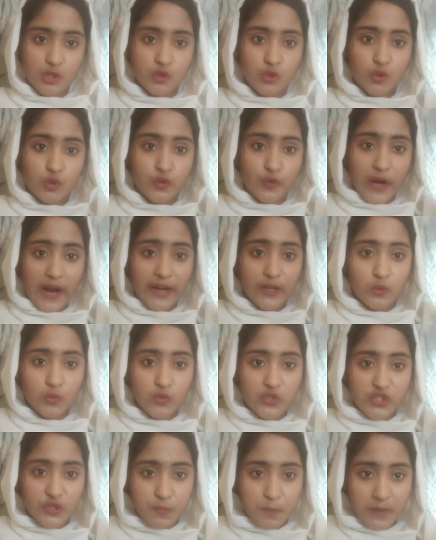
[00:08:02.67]
So try
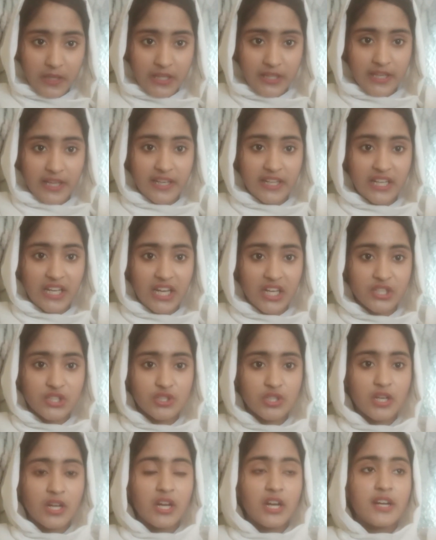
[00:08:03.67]
to speak
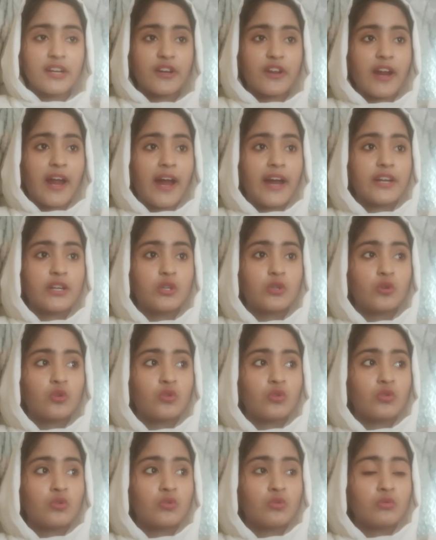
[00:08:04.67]
English, try
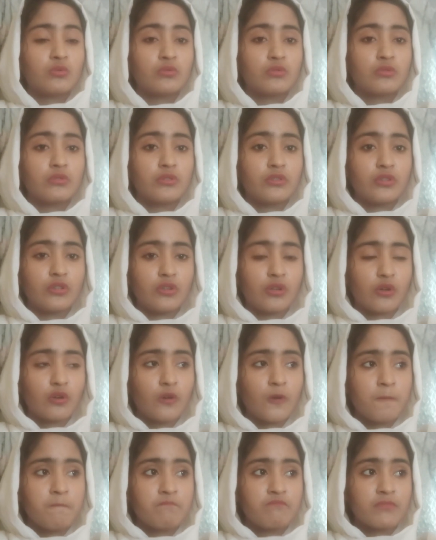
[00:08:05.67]
to,
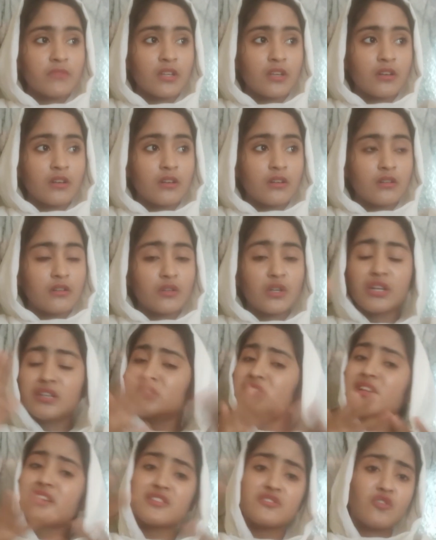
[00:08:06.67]

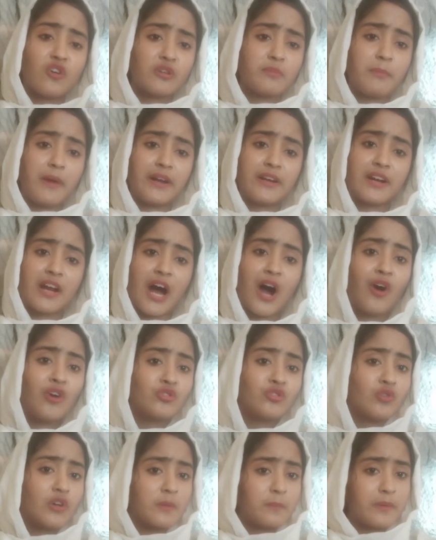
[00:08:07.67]
it does not matter how
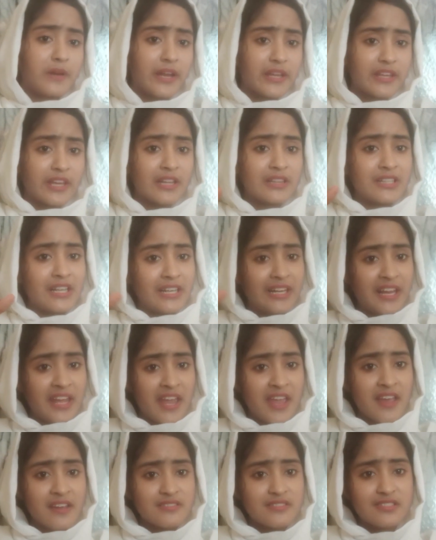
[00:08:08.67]
you are breaking the
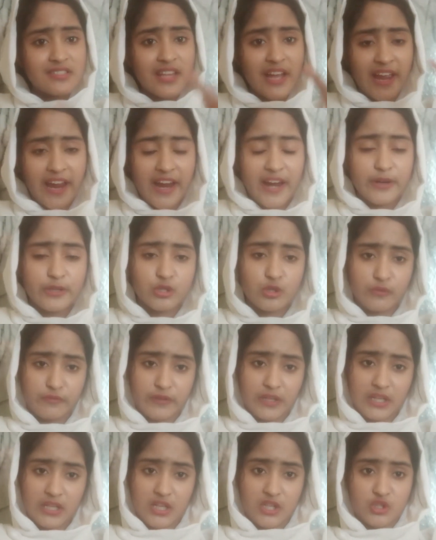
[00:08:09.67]
legs, the hands
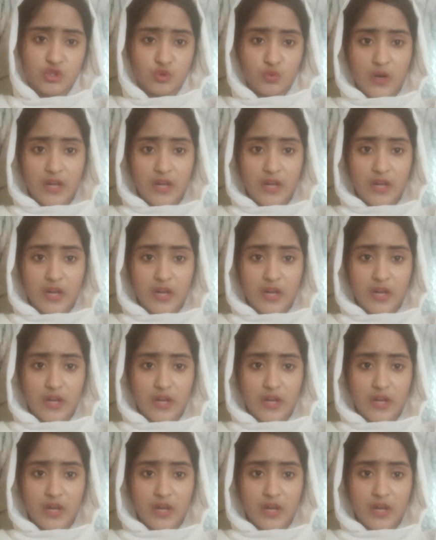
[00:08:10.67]
of English.